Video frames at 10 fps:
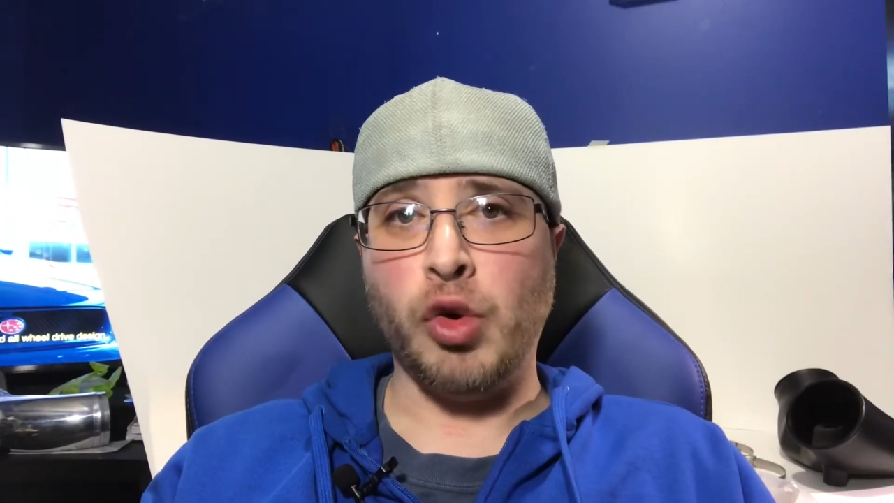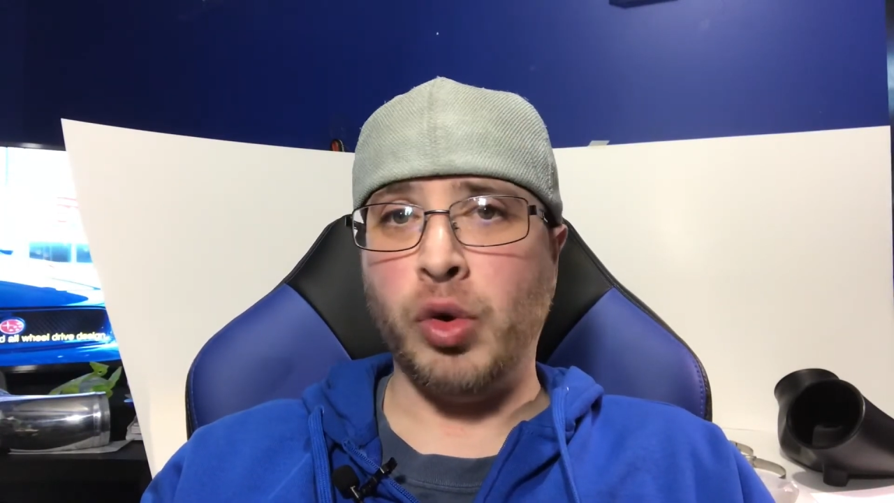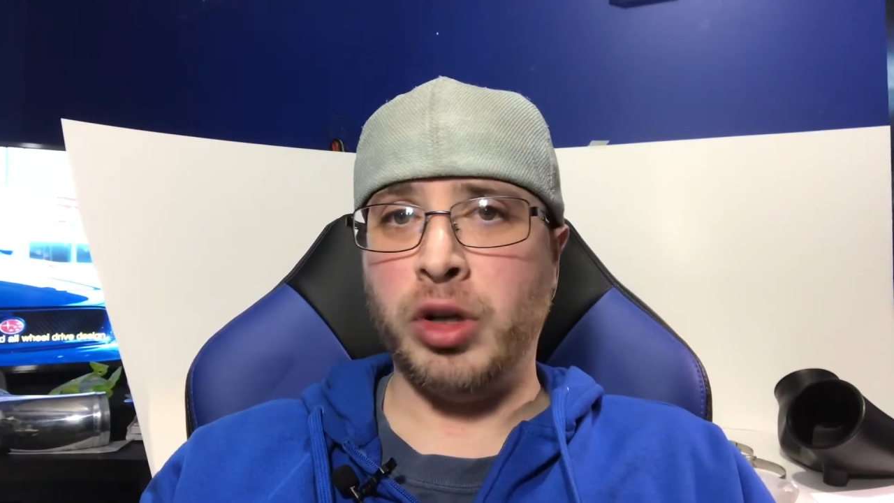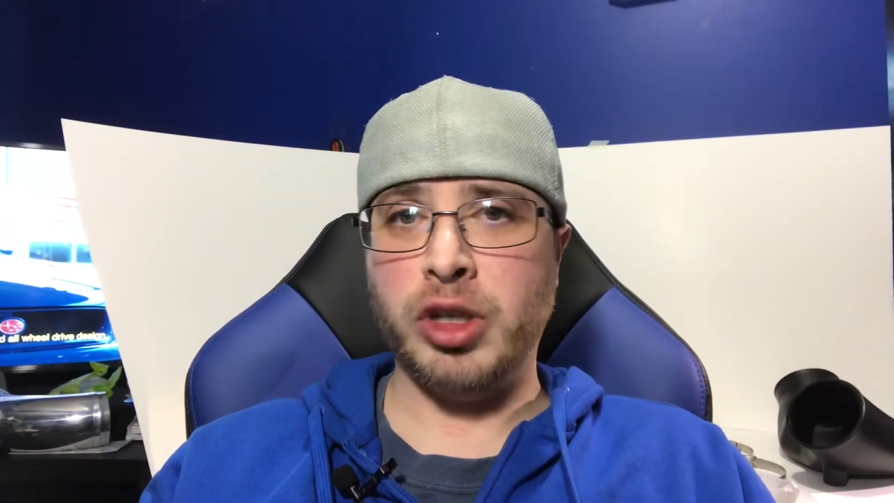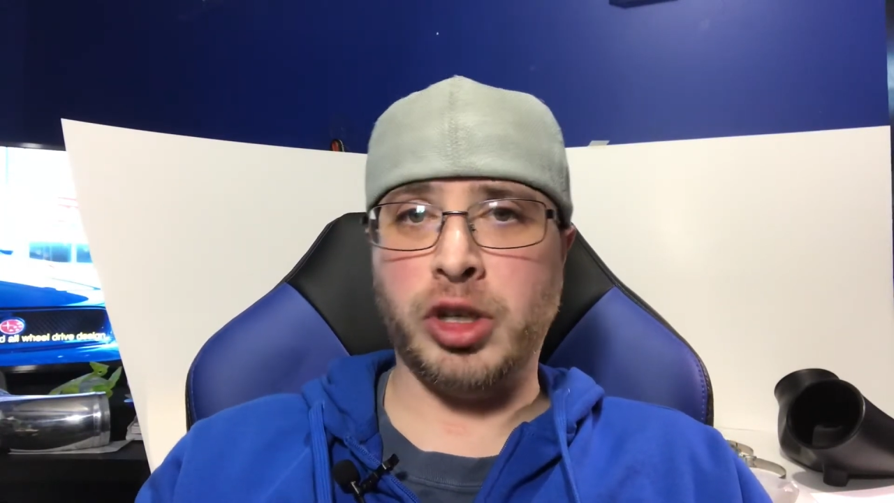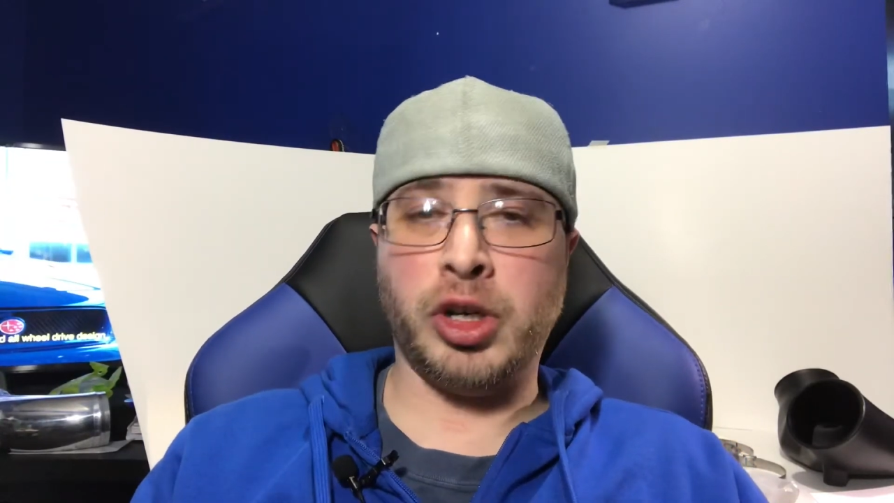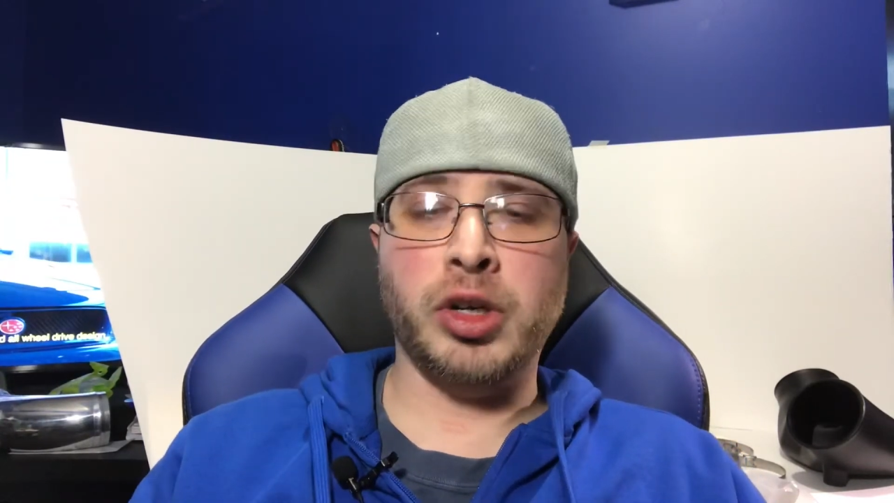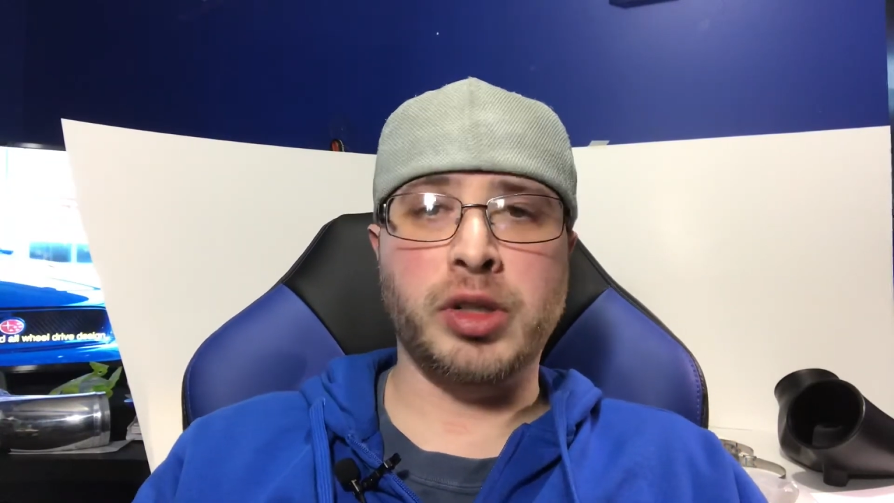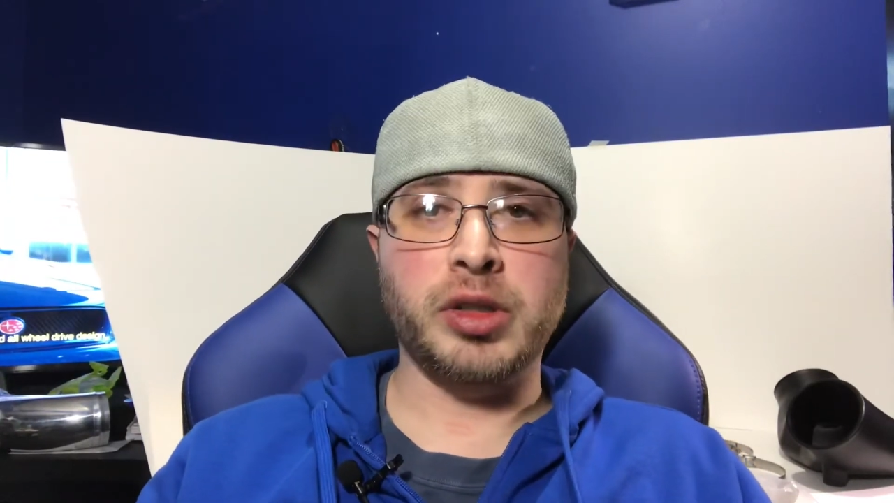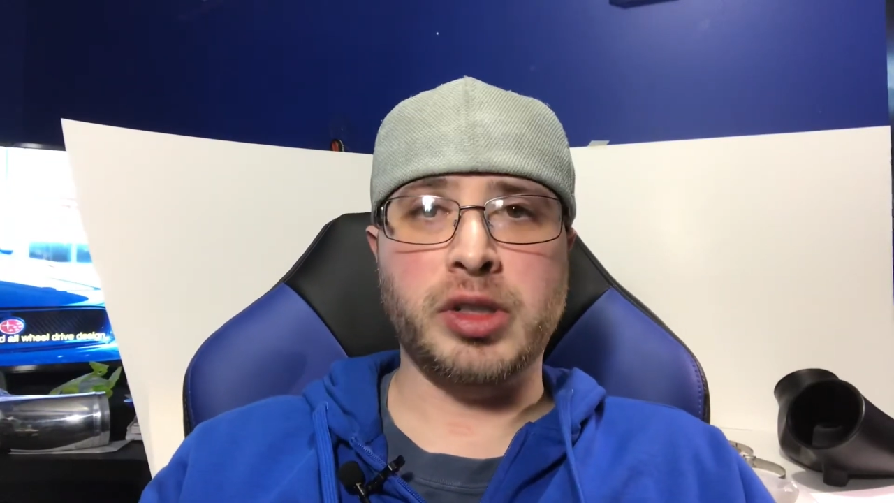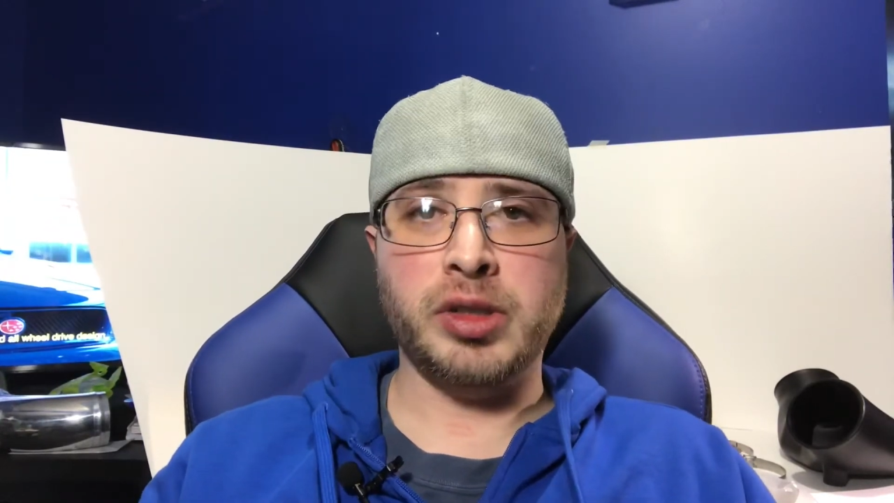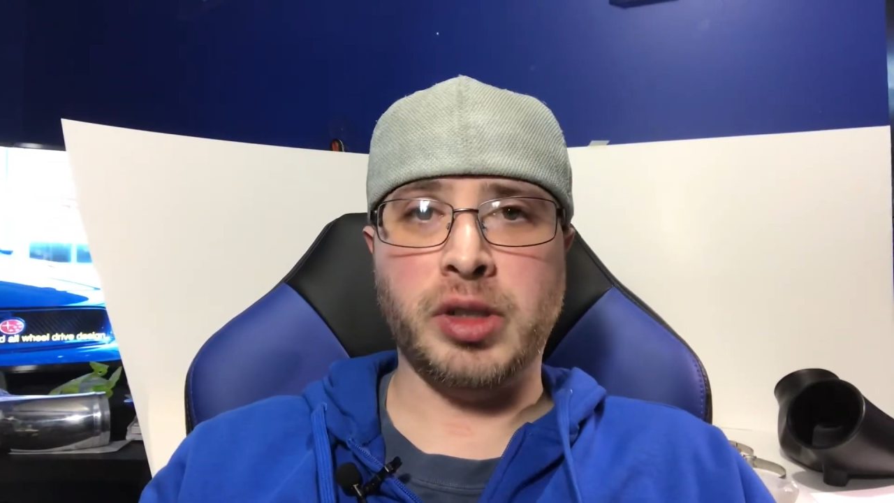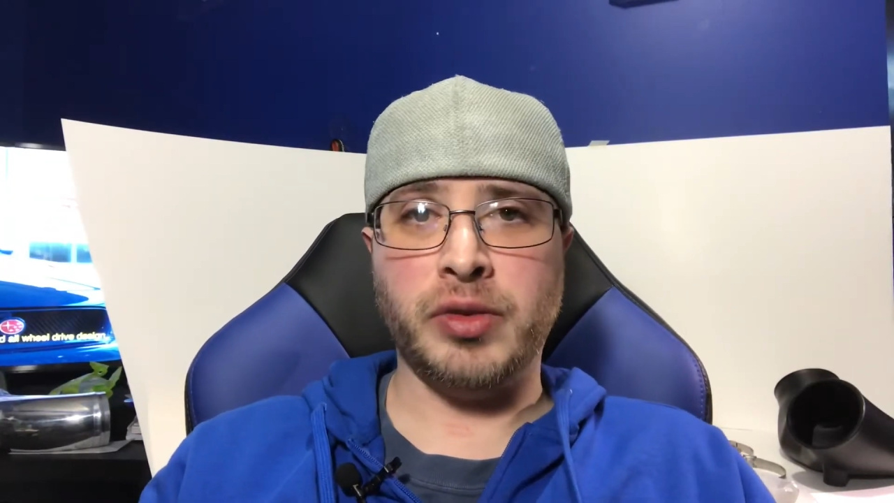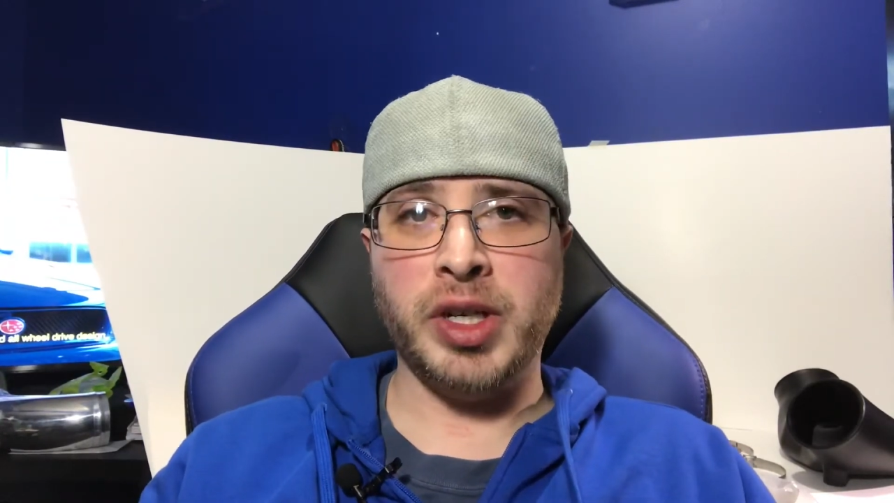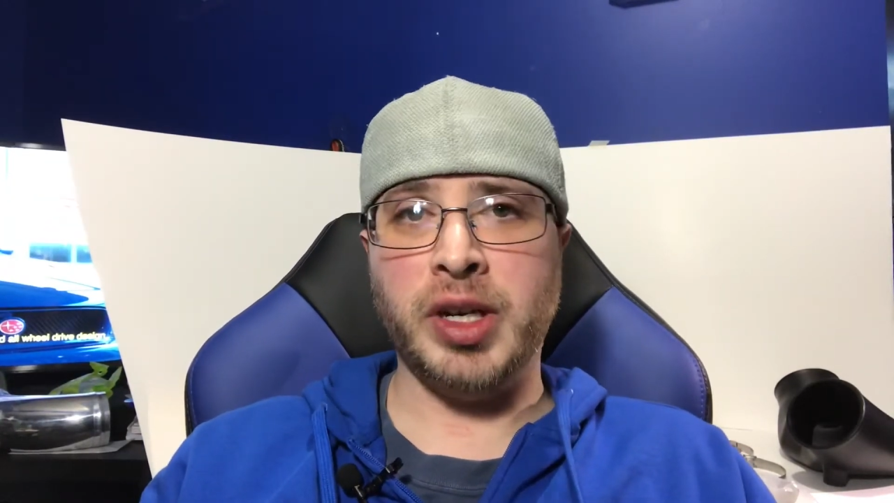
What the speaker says: or your current yourself right